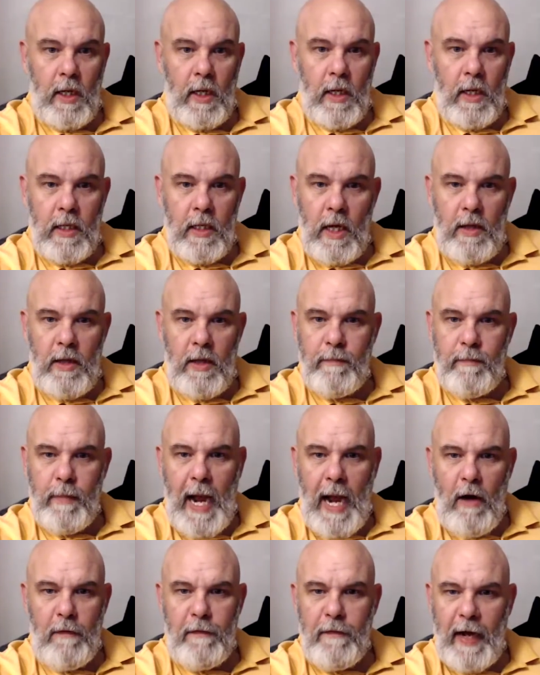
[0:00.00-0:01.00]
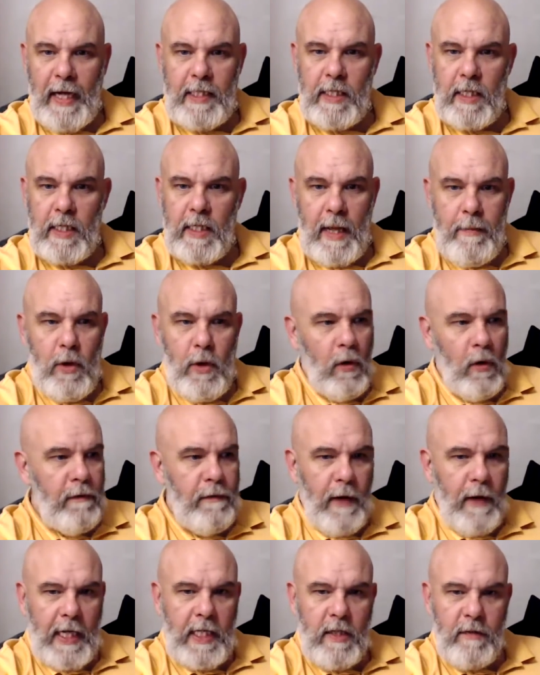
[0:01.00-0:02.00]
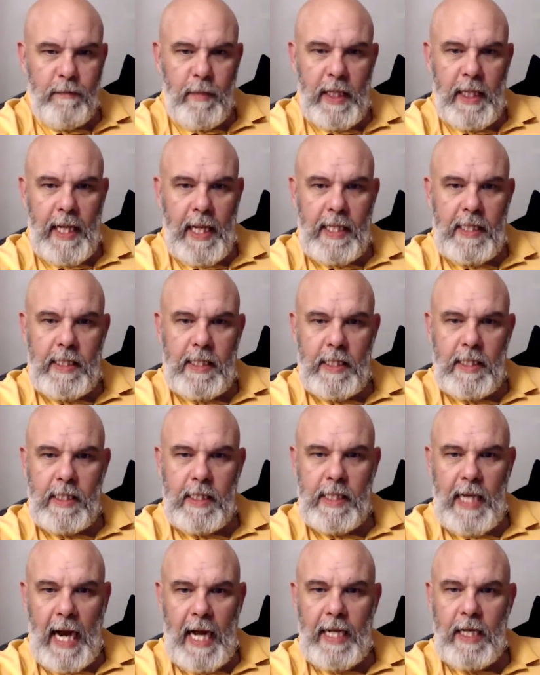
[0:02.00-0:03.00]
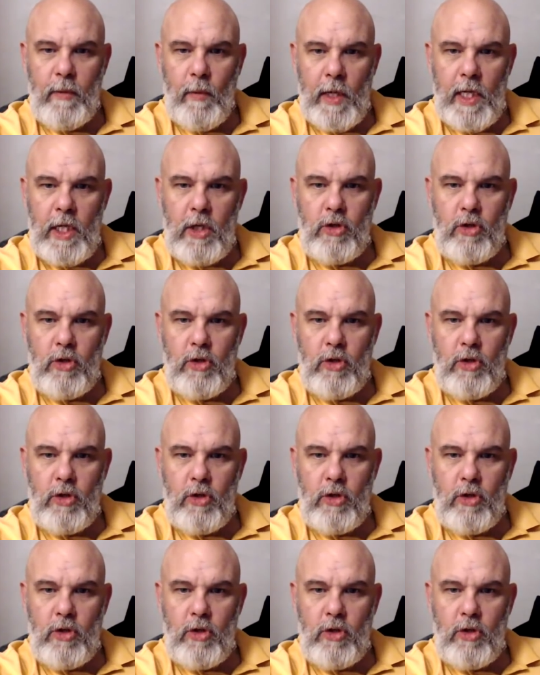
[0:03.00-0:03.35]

No, the elf hasn't. Them cornflakes have been there since Saturday when you